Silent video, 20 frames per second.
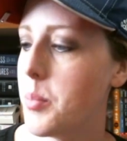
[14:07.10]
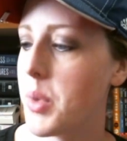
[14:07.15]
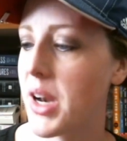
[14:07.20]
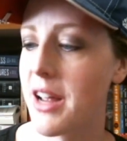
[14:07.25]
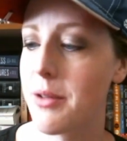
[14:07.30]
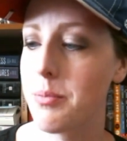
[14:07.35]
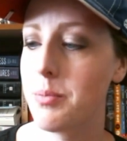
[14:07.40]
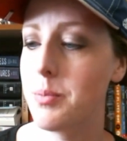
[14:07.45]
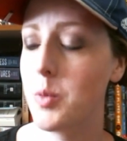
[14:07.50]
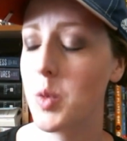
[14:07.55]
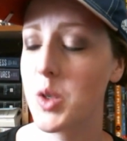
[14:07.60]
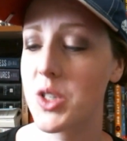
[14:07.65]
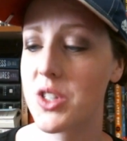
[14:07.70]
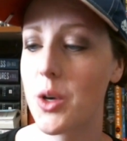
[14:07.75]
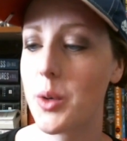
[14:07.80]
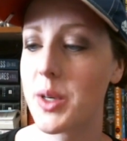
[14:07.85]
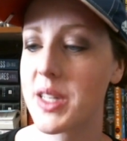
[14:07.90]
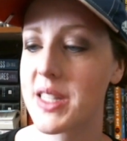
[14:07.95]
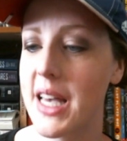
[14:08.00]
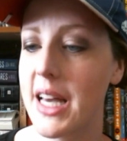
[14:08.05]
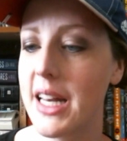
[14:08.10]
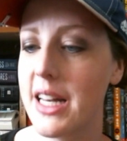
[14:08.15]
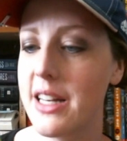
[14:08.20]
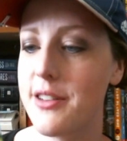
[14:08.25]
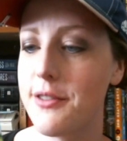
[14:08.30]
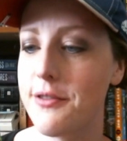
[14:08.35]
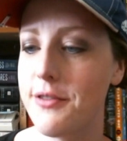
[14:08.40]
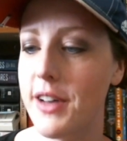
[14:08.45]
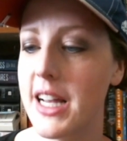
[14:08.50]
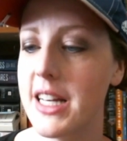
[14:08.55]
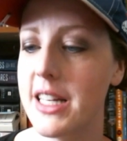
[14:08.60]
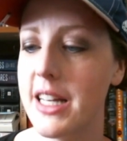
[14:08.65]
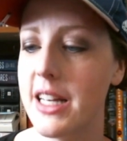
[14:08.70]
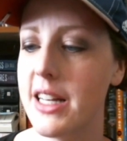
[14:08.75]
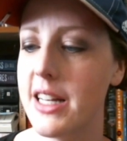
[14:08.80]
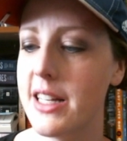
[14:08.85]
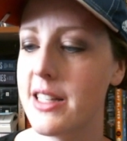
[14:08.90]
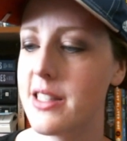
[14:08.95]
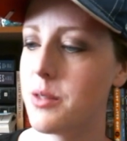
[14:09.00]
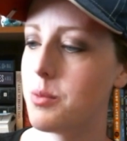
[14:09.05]
but I was so excited to find it.
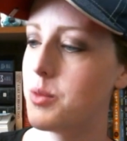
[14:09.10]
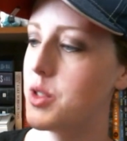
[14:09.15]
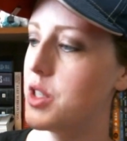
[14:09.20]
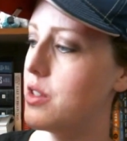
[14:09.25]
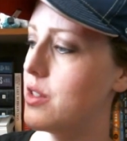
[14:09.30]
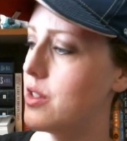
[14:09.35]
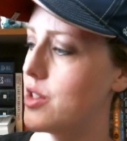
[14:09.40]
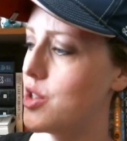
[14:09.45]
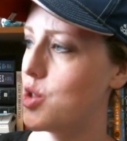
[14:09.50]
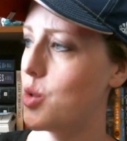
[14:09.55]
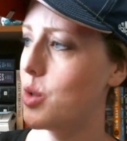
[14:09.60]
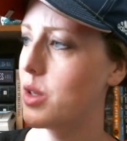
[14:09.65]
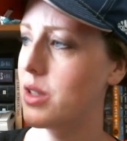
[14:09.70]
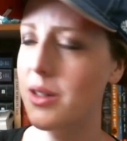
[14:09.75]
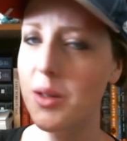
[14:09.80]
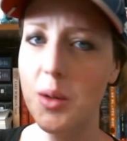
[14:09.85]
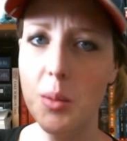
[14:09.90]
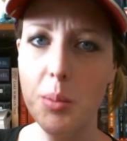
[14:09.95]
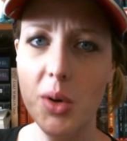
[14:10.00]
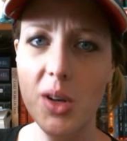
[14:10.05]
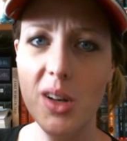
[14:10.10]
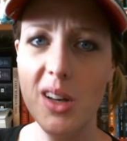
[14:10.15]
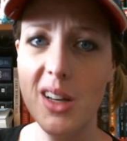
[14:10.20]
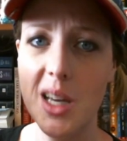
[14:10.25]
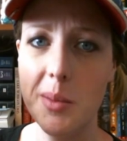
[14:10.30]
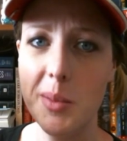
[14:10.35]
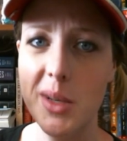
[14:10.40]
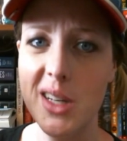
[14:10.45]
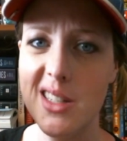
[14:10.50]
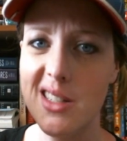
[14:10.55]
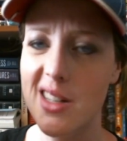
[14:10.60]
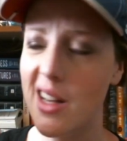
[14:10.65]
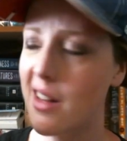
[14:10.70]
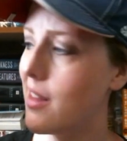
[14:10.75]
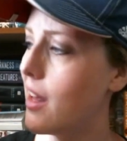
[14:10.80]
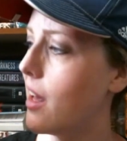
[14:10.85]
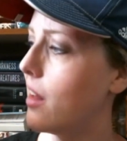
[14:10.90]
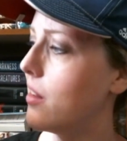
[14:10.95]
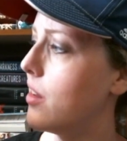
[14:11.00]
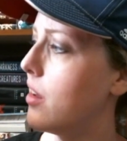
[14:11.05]
It's just a short little book. I mean, it's not
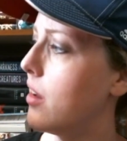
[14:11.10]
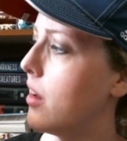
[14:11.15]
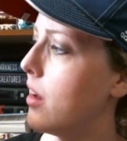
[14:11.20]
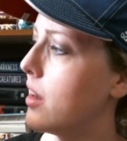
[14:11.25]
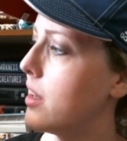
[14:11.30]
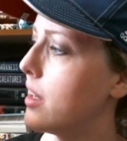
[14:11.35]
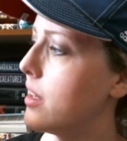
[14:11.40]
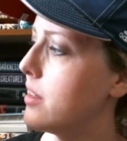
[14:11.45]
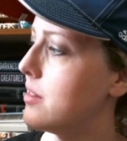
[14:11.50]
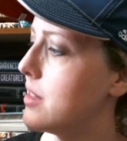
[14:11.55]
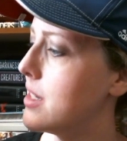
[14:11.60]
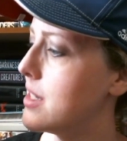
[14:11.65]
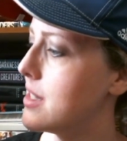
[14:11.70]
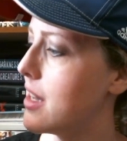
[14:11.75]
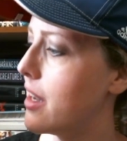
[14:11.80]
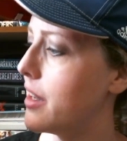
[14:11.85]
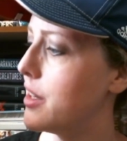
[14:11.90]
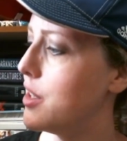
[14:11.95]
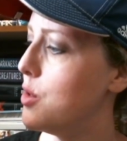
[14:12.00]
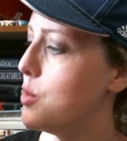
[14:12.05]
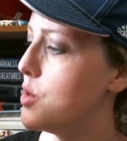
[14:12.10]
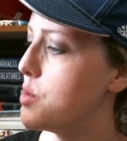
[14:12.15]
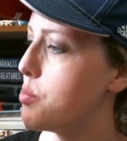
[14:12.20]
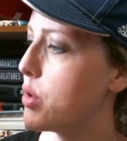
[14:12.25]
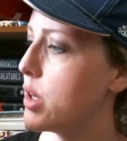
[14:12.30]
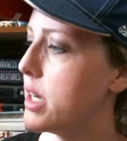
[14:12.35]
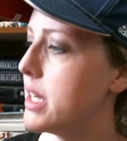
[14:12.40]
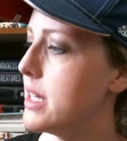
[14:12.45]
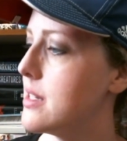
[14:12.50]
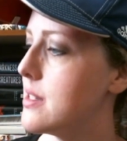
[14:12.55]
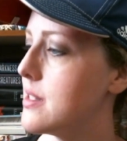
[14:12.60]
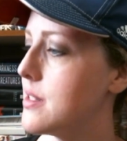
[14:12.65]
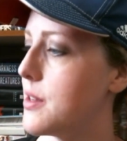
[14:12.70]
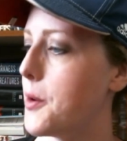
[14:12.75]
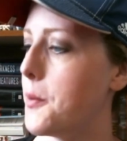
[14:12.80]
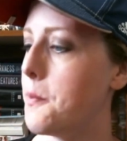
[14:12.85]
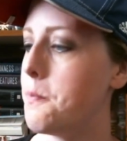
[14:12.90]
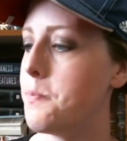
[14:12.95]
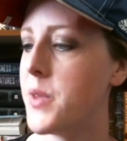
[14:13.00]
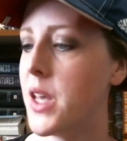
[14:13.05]
that long. It's got huge print,
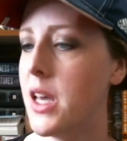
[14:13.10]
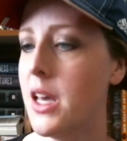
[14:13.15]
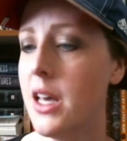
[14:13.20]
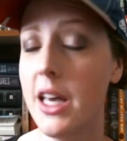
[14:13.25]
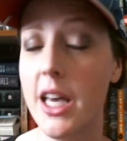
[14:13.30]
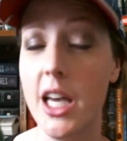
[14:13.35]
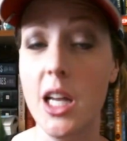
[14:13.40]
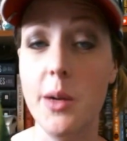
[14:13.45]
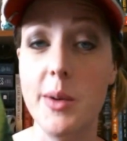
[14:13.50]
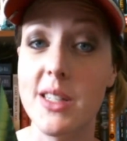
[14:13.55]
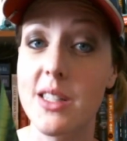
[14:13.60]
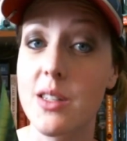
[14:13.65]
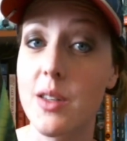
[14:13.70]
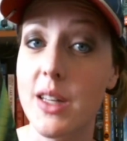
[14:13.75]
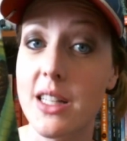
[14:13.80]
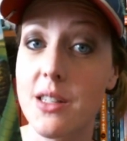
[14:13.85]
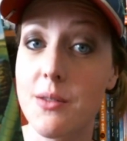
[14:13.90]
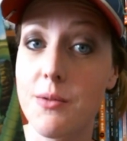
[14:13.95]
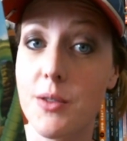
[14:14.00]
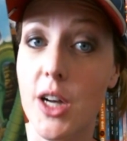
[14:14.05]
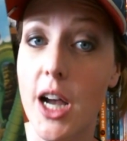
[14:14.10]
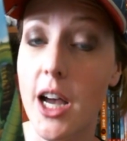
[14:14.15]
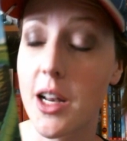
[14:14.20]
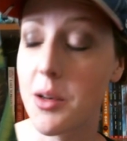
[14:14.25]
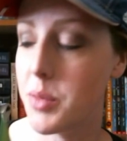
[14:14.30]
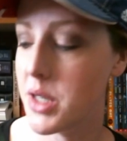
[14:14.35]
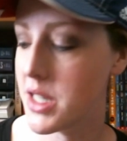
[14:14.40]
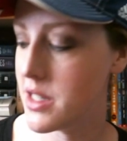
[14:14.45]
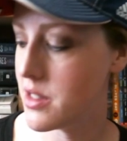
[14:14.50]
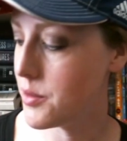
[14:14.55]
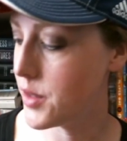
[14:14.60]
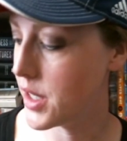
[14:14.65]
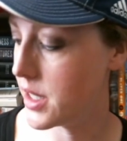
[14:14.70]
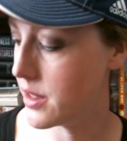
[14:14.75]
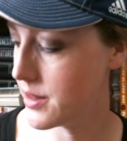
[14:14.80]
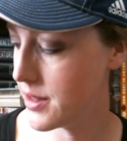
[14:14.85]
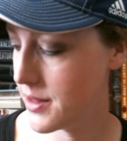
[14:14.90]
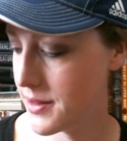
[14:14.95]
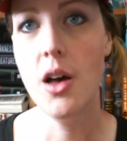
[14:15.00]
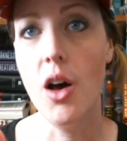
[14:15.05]
so anyway, so that's Forgotten Beasts of
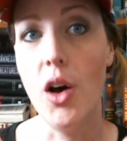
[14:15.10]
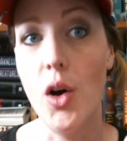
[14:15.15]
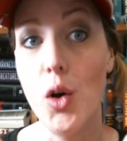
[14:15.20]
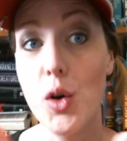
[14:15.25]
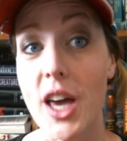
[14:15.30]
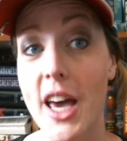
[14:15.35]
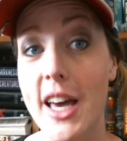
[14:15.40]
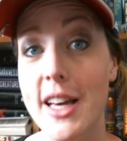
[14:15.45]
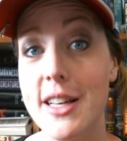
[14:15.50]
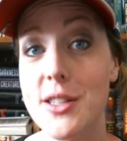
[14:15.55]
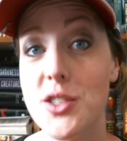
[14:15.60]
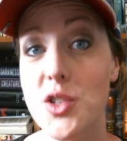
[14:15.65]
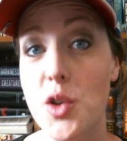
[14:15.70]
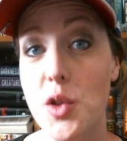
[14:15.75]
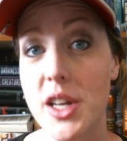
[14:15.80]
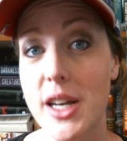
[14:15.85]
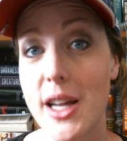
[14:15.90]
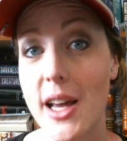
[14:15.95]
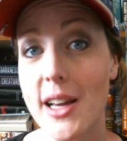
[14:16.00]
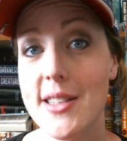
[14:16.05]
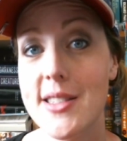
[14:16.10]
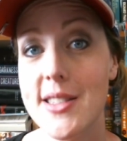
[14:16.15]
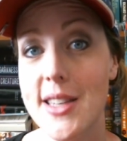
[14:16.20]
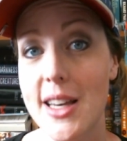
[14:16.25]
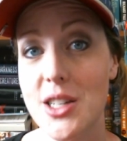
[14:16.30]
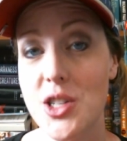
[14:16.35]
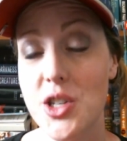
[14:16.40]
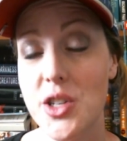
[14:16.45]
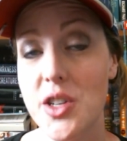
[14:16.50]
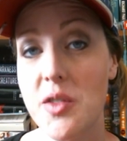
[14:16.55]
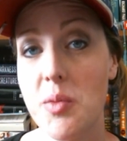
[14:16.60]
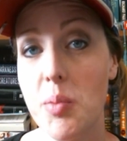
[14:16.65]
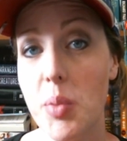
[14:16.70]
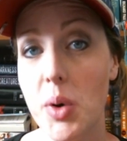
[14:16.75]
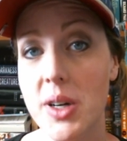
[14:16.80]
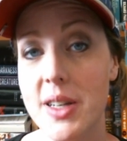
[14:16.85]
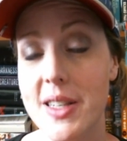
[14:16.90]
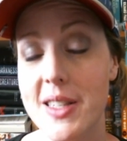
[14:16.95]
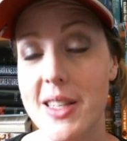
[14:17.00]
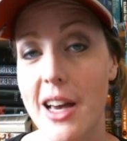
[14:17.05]
Eld. Okay, so the next section of
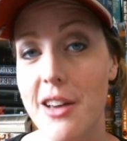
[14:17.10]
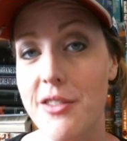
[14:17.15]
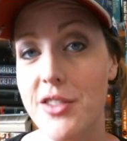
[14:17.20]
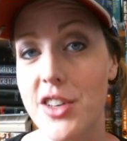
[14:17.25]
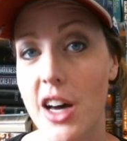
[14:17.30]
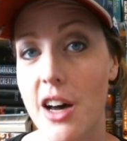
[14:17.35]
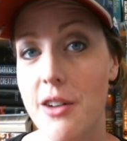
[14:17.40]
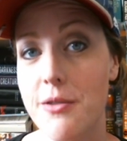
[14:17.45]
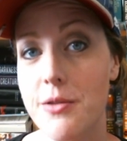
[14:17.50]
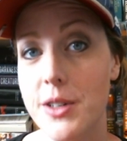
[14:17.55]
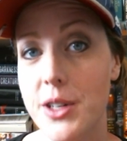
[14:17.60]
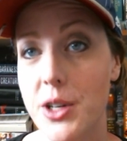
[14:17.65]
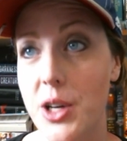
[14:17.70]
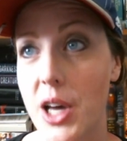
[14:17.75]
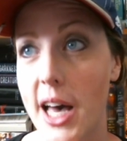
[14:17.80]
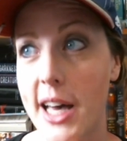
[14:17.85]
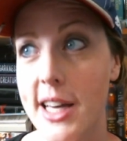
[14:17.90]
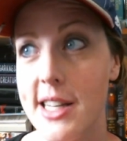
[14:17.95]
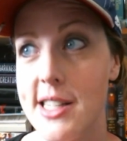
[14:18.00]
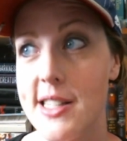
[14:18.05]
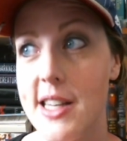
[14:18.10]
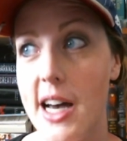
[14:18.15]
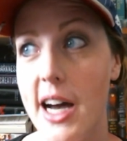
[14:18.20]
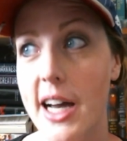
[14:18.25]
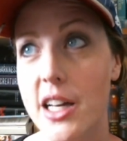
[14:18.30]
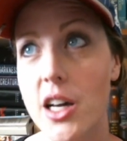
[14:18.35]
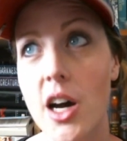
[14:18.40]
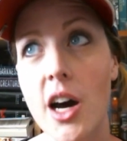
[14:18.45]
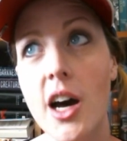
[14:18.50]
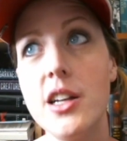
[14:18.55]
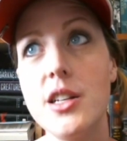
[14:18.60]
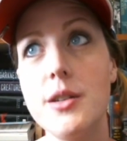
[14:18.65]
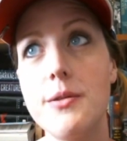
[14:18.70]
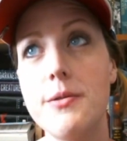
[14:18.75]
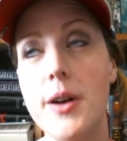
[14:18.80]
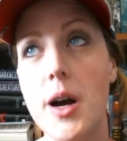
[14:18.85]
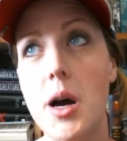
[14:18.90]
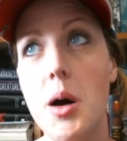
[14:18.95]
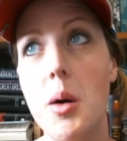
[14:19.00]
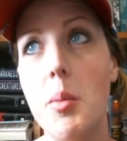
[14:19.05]
books I've got for you guys, I got
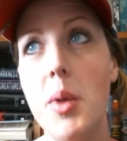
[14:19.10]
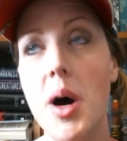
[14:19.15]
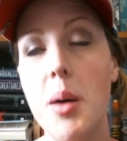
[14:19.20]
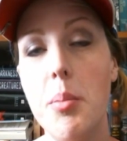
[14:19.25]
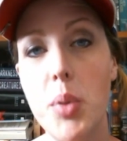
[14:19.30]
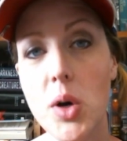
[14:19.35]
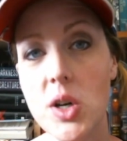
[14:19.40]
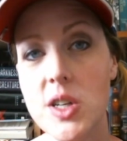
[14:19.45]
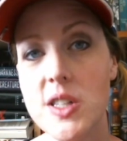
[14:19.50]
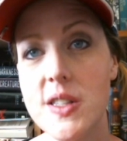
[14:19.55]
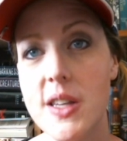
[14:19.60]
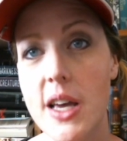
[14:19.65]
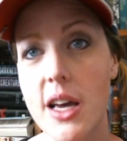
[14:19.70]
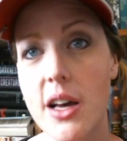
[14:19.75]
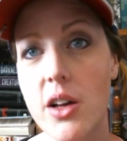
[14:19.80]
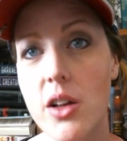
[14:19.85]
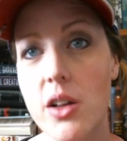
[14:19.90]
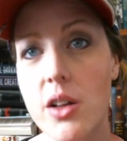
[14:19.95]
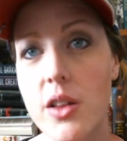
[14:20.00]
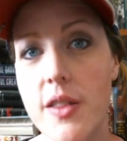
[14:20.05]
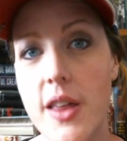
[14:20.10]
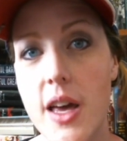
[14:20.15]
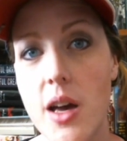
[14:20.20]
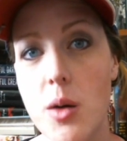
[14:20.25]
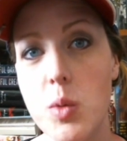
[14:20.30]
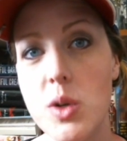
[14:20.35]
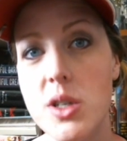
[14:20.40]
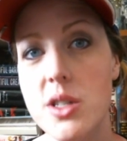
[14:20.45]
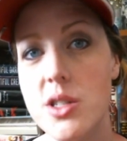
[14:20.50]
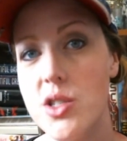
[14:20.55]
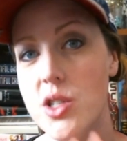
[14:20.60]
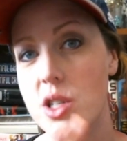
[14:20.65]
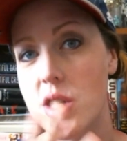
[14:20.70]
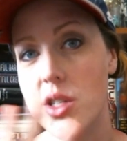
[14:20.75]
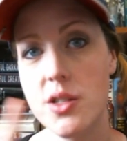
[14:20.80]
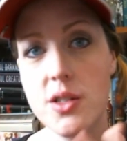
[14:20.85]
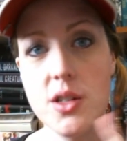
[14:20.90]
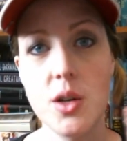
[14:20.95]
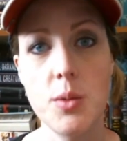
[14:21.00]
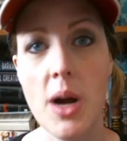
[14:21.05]
from a book sale that was
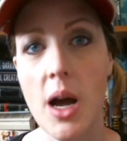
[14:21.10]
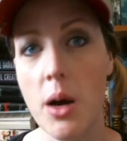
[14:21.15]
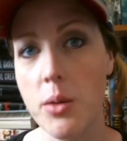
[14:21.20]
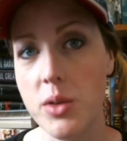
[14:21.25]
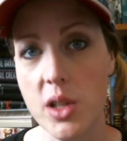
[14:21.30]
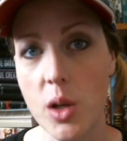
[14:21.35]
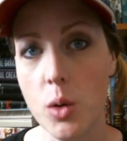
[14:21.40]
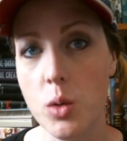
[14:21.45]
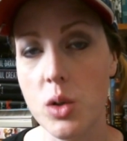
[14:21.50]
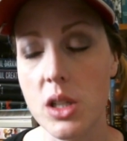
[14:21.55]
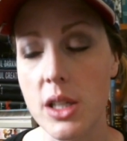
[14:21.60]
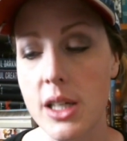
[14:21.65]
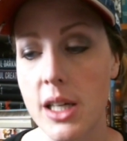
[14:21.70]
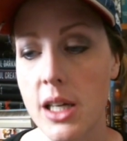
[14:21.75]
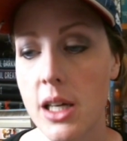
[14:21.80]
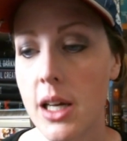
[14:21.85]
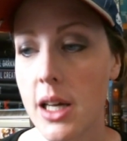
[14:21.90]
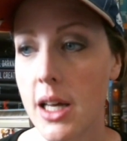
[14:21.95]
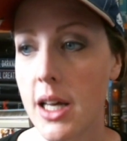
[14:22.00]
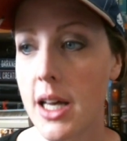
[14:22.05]
just around locally